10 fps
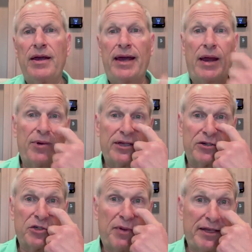And I went there
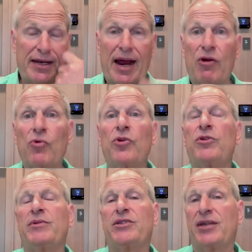and spent an hour with
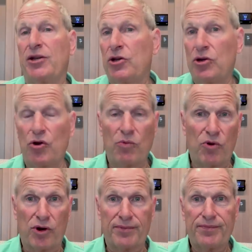them and said, no
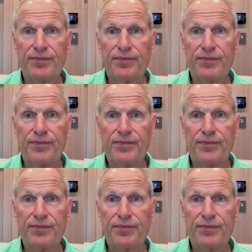more,